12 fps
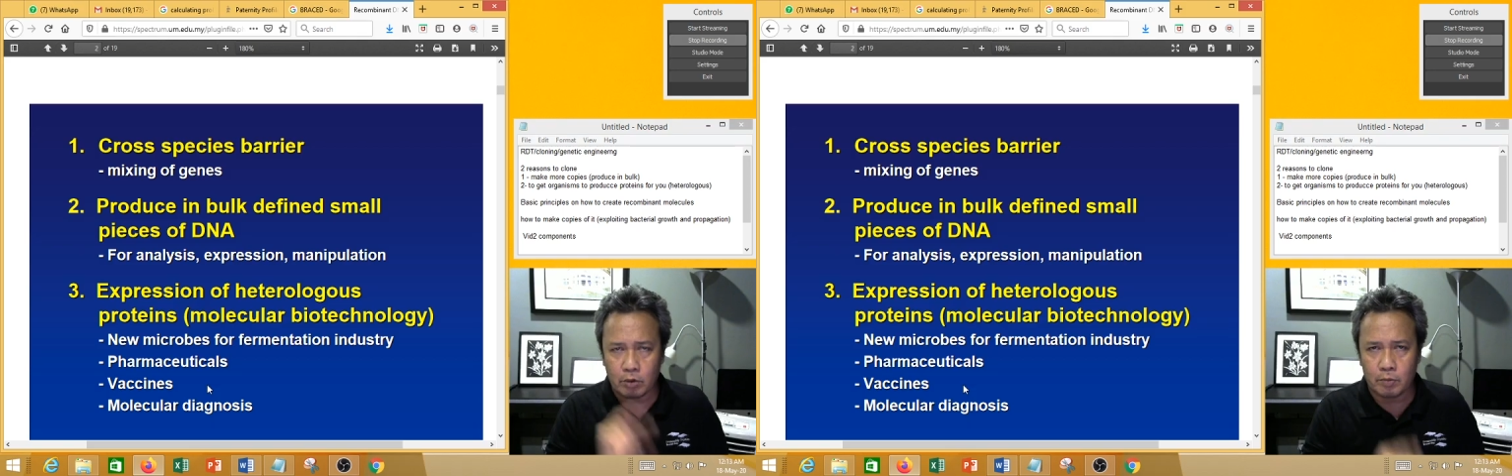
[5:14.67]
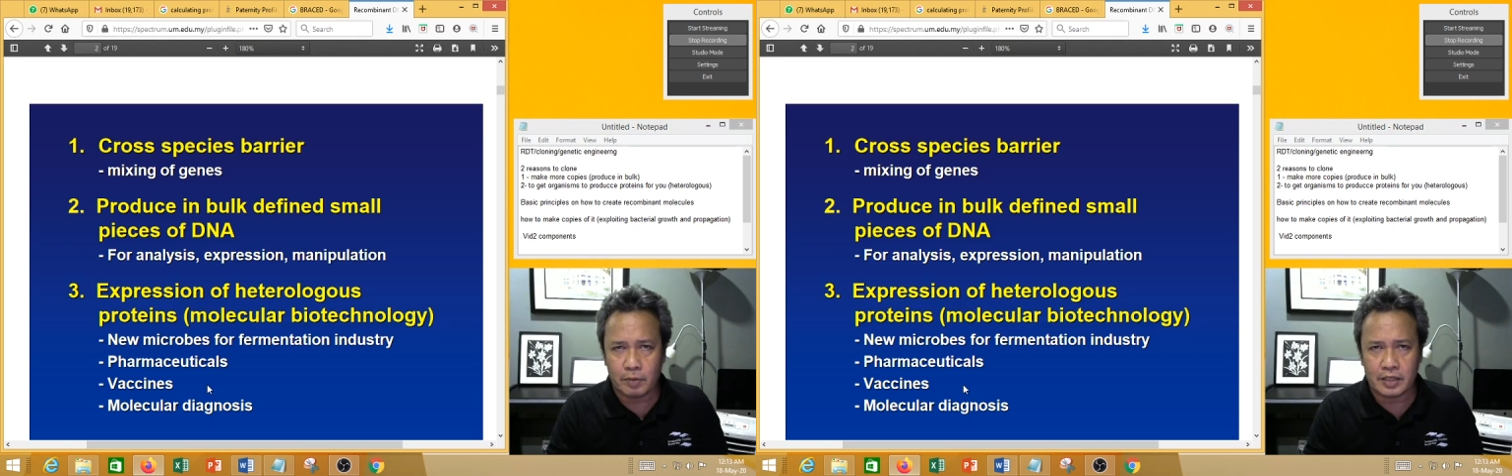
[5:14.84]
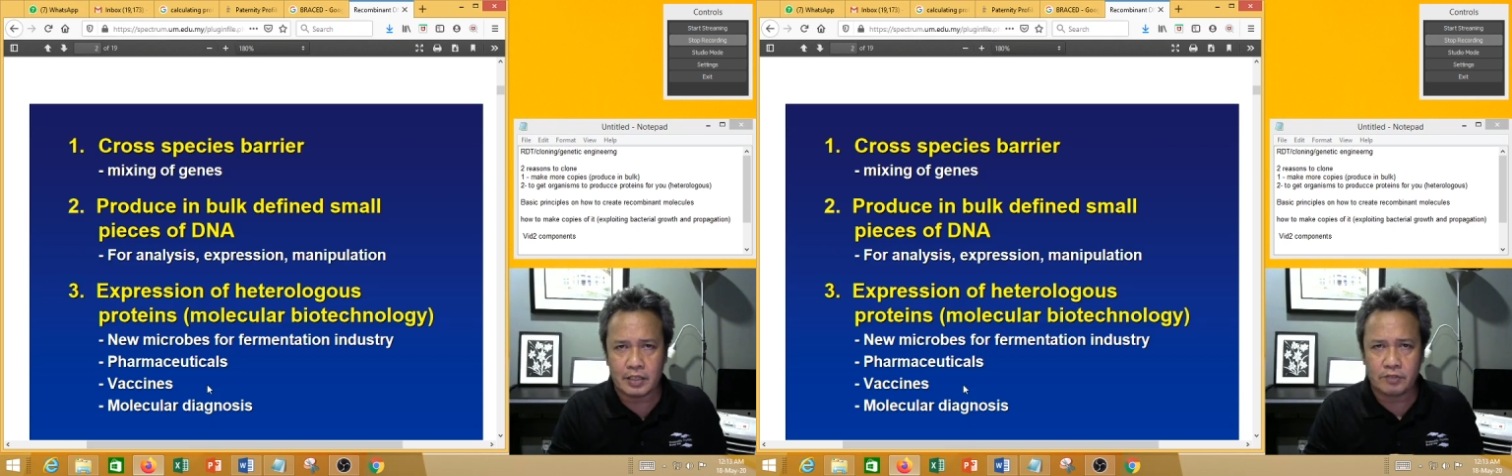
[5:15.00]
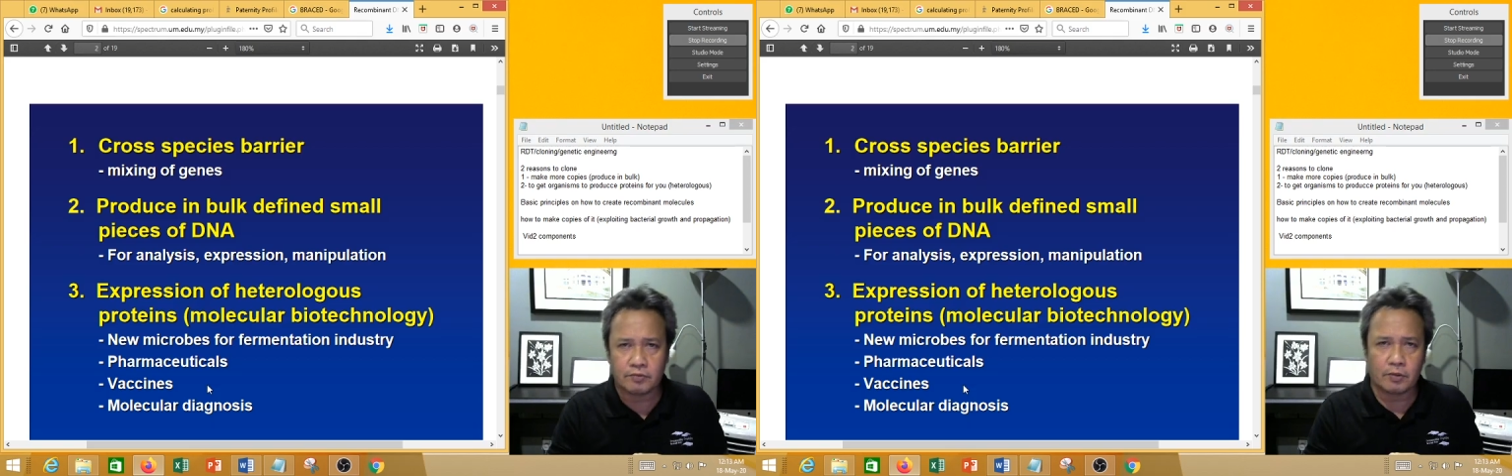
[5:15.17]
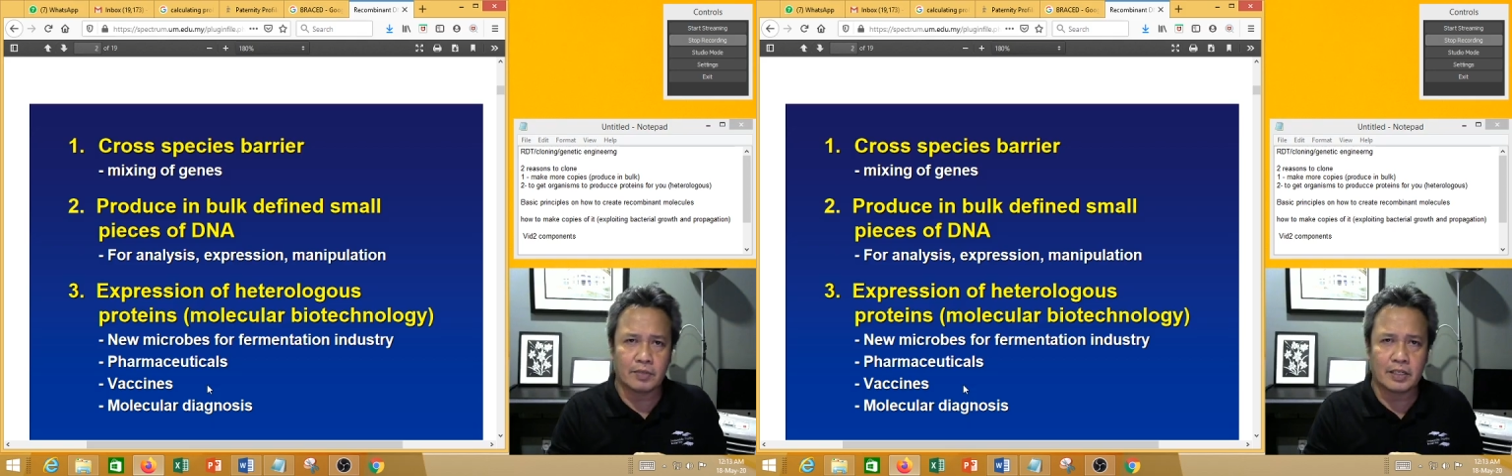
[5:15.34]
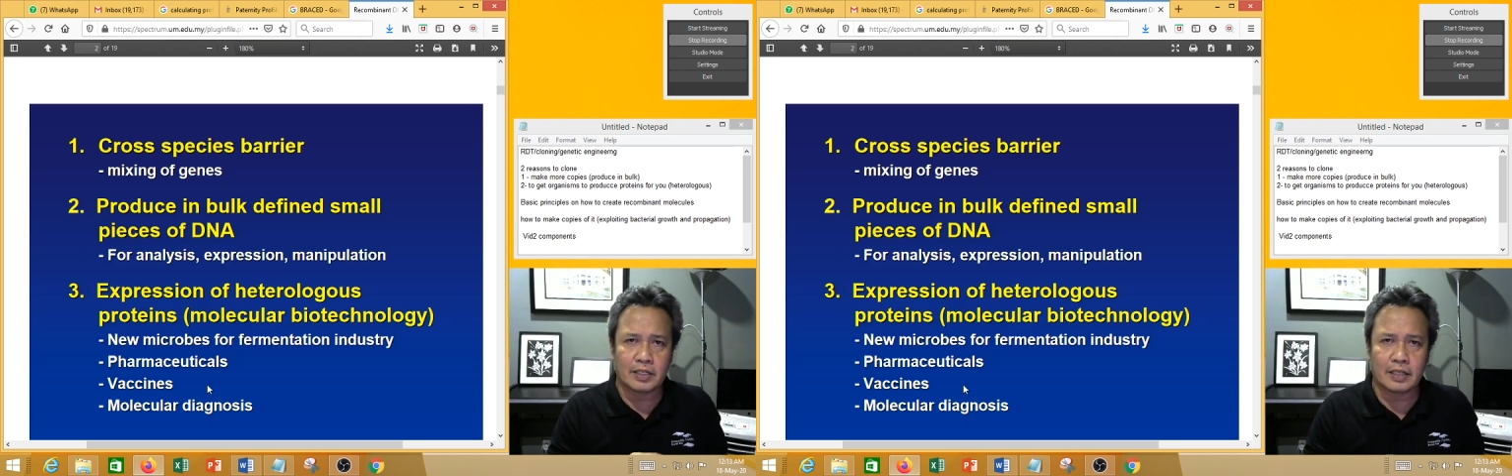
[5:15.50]
home message
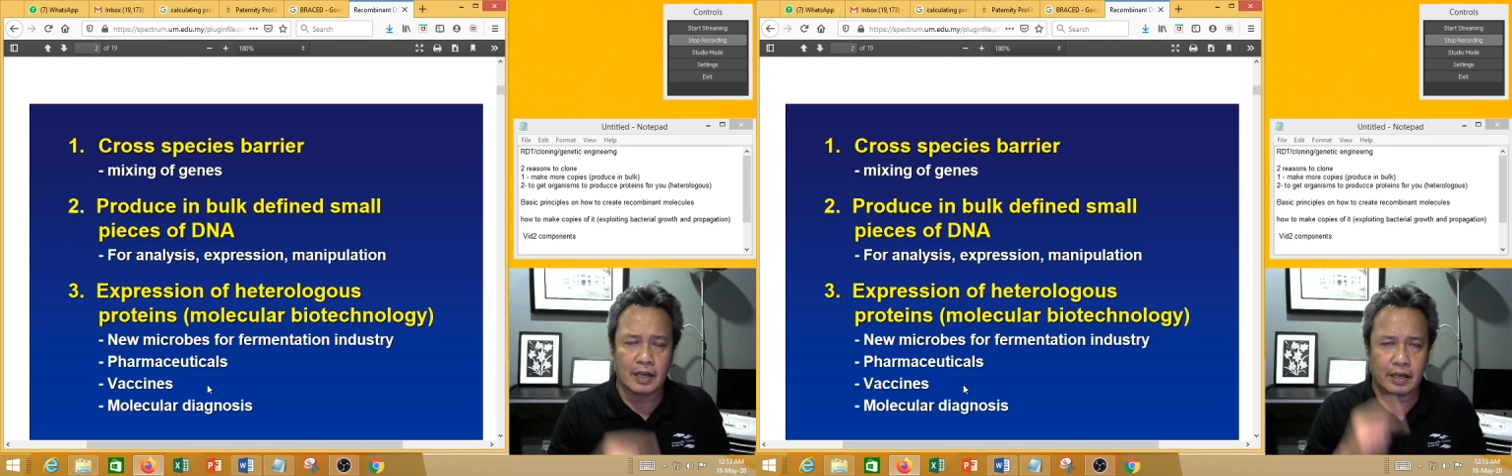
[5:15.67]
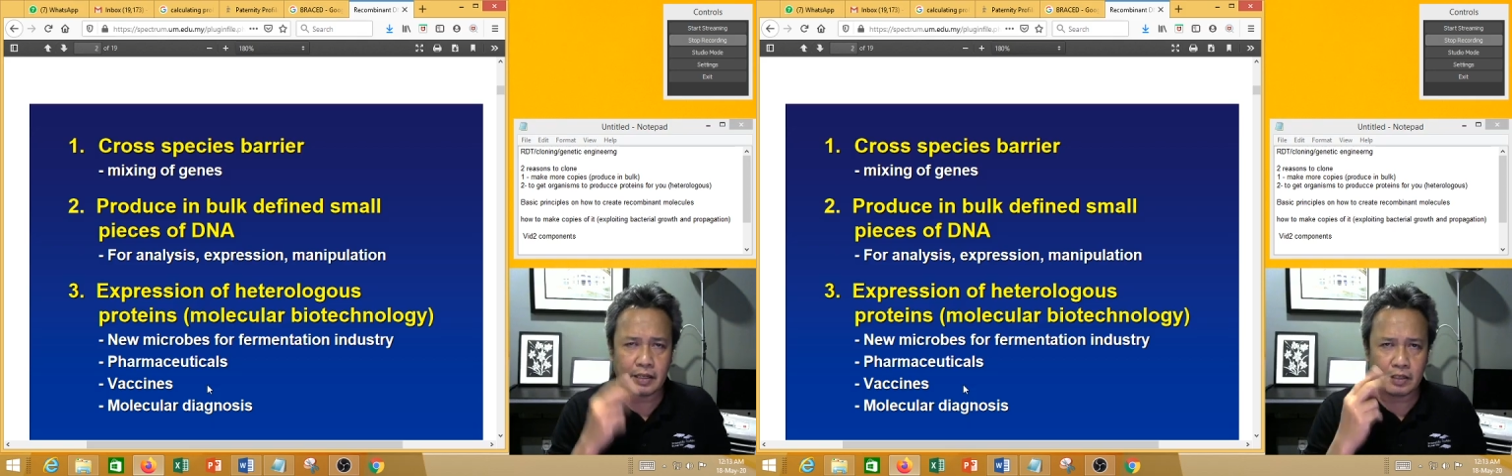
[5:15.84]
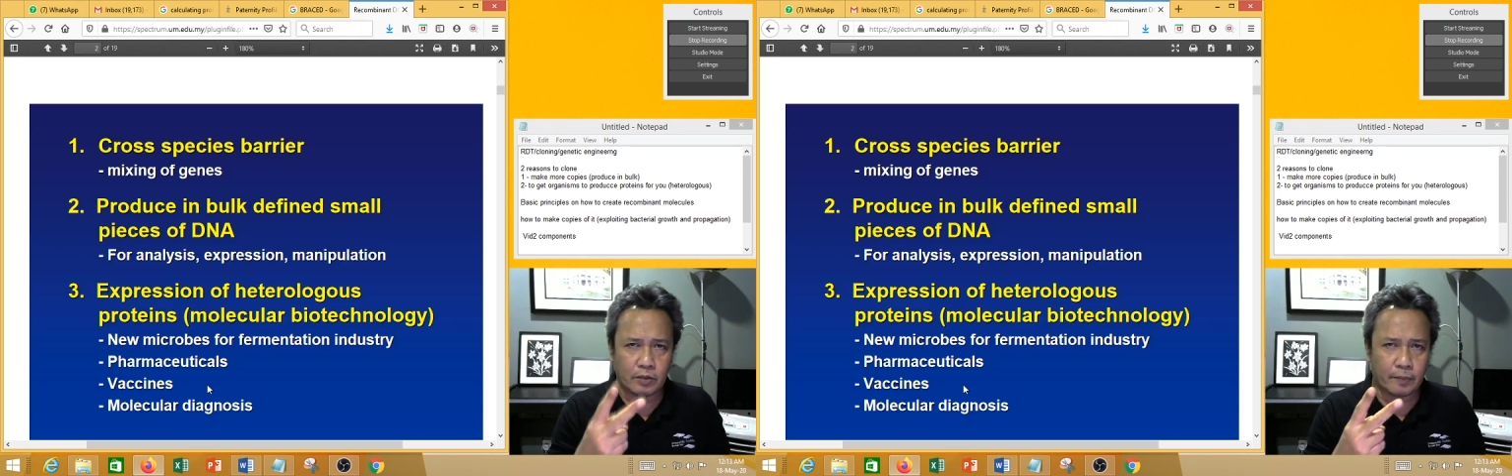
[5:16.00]
from this slide.